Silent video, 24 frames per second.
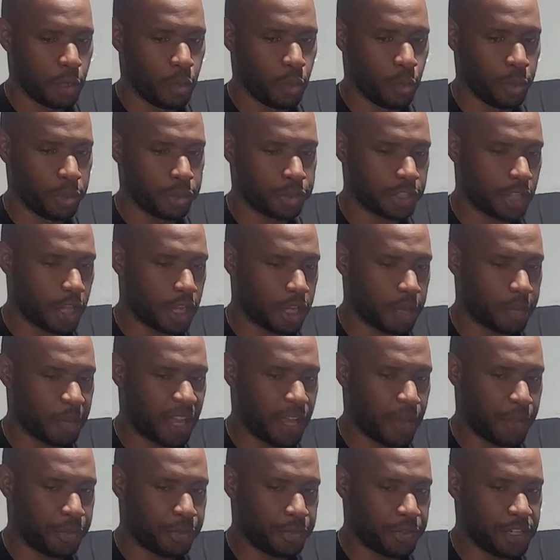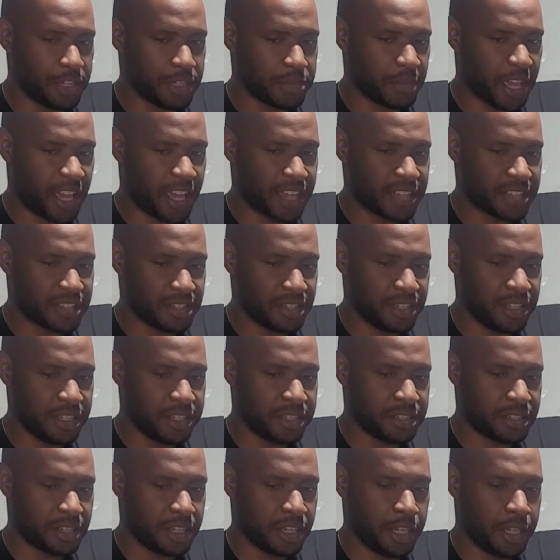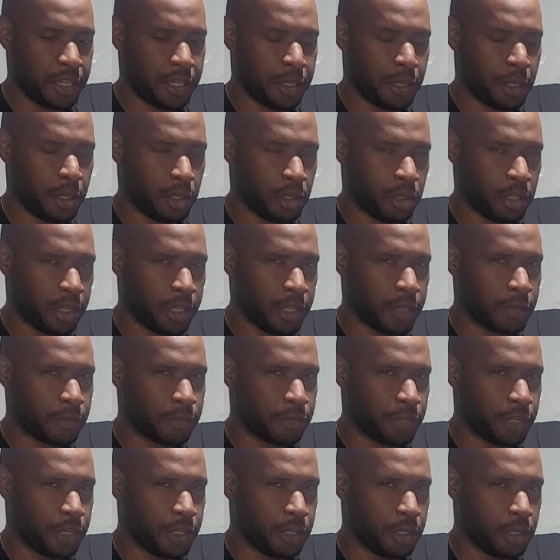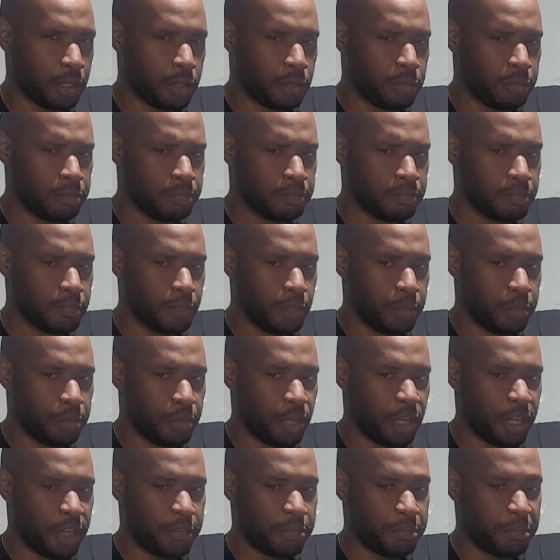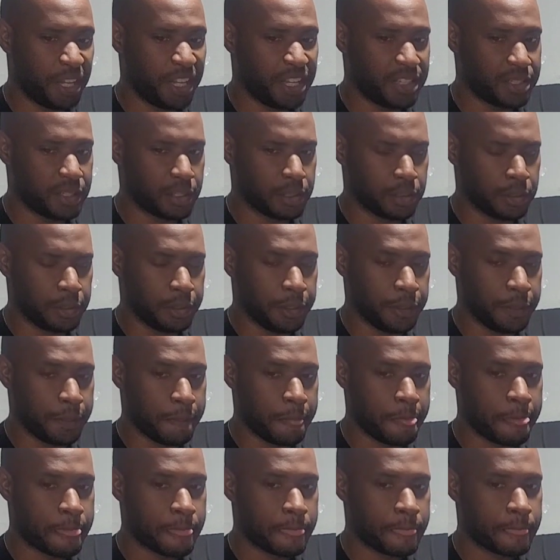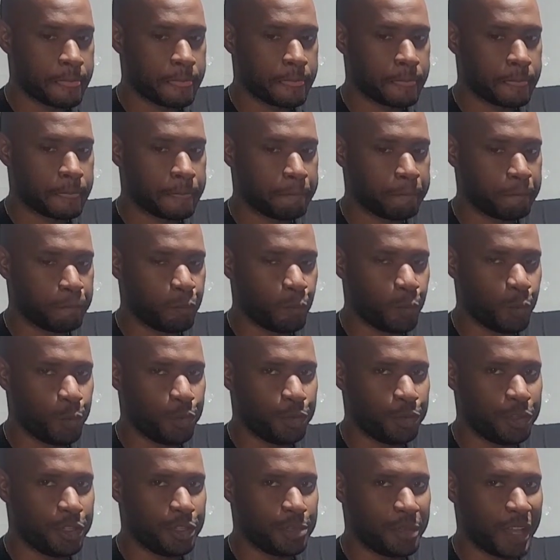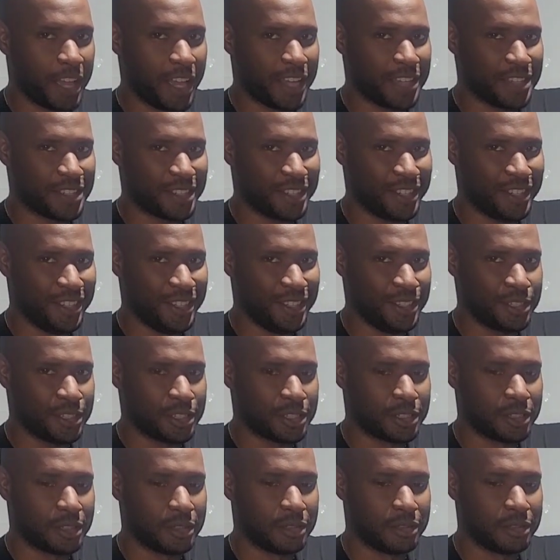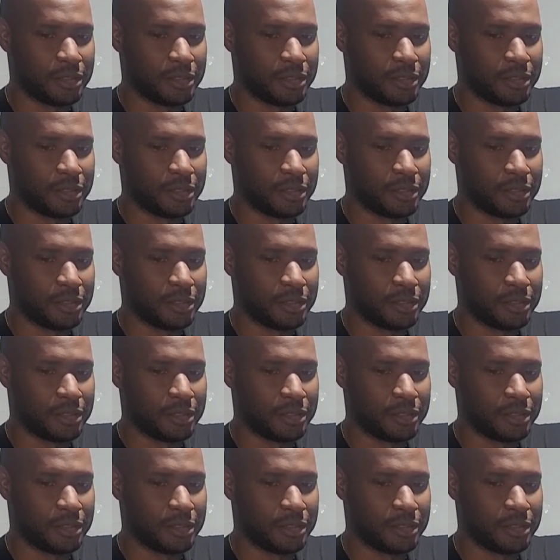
we'll talk about these magazines in a later video, but basically, with these magazines,